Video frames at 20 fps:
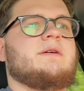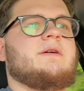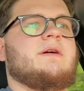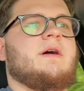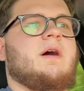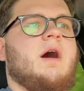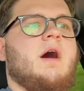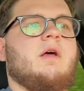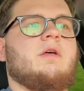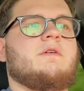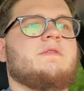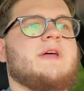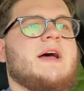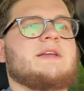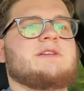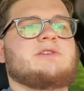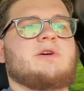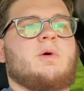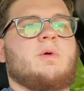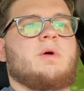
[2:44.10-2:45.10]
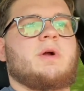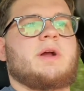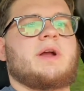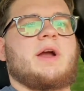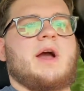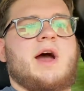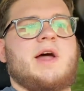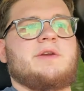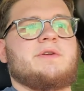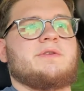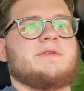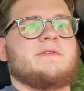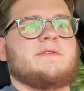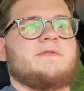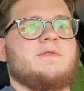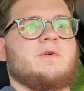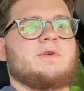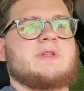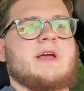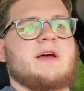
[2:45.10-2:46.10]
all of that torque under
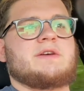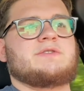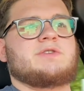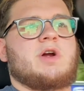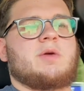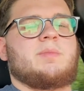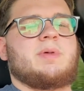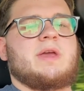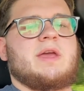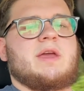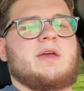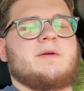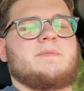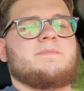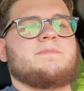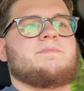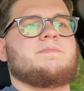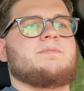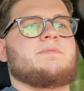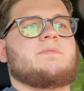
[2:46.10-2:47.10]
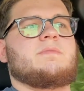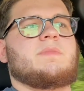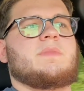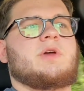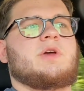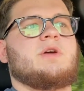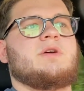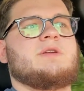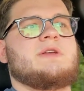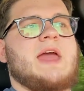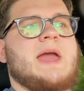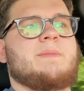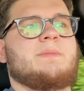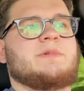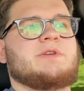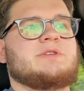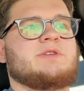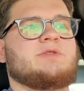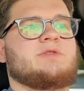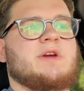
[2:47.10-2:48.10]
4,000 RPM could
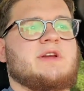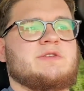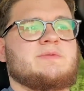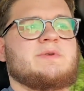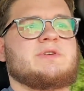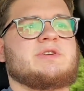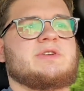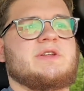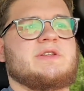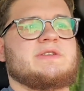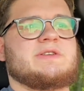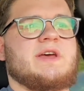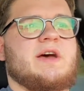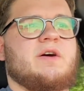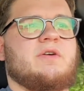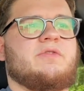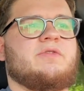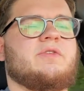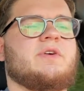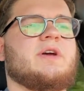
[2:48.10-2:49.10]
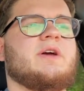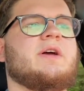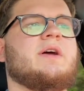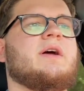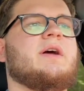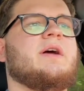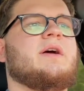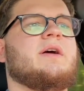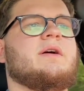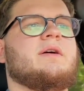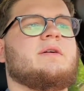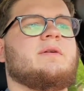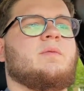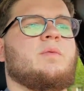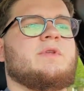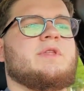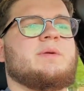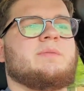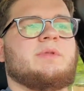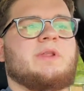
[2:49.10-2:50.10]
damage the transmission itself.
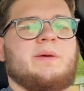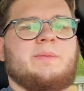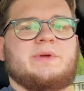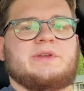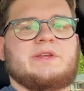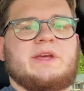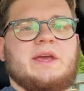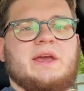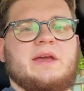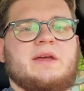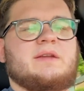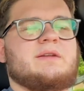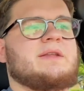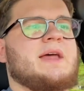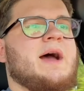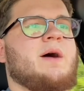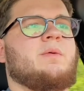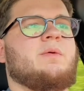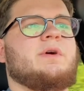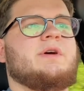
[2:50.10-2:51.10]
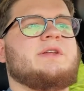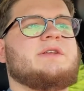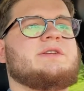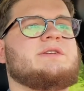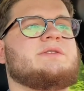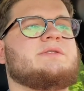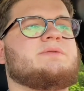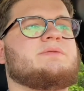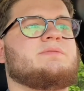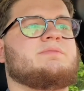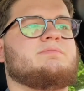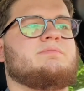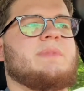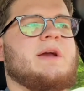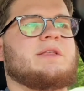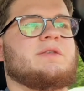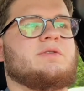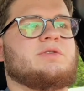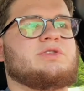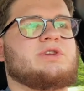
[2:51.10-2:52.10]
With them limiting it, that would
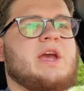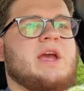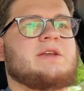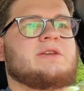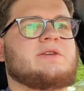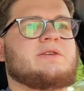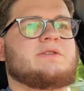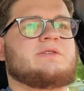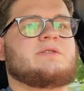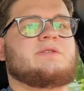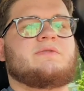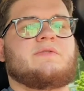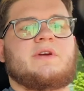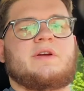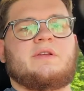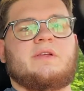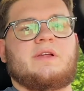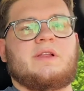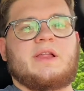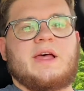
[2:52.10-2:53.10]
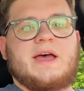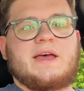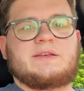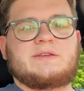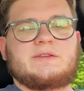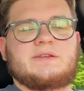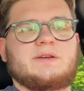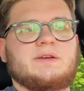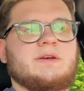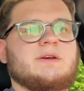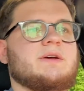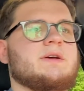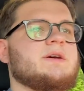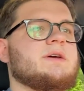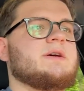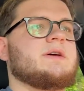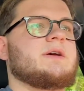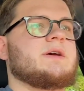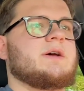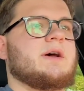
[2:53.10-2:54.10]
make those changes severely less.
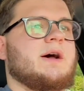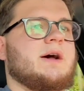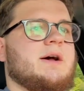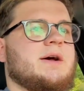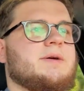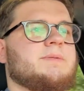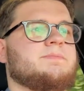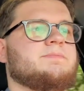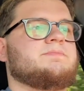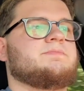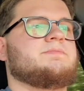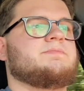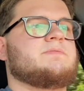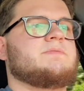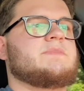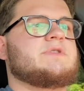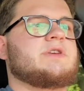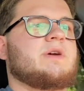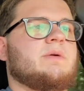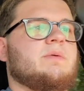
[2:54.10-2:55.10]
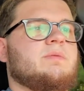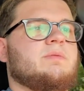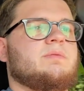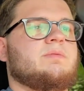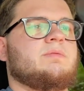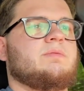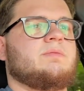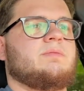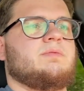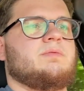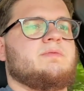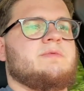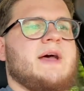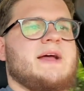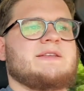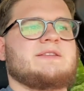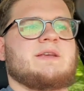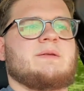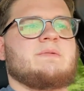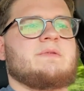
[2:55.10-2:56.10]
So
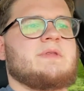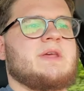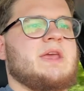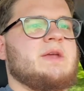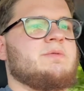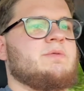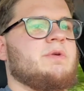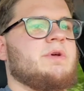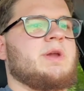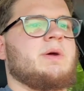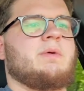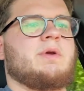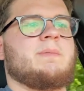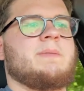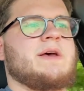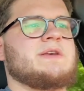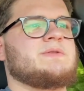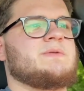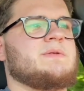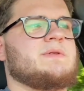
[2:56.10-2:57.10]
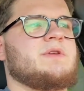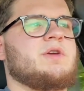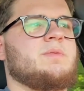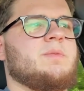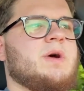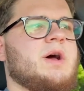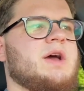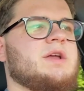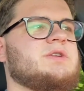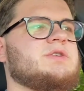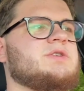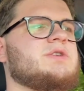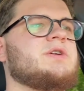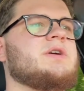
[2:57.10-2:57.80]
that's something that you really don't want to mess with too much.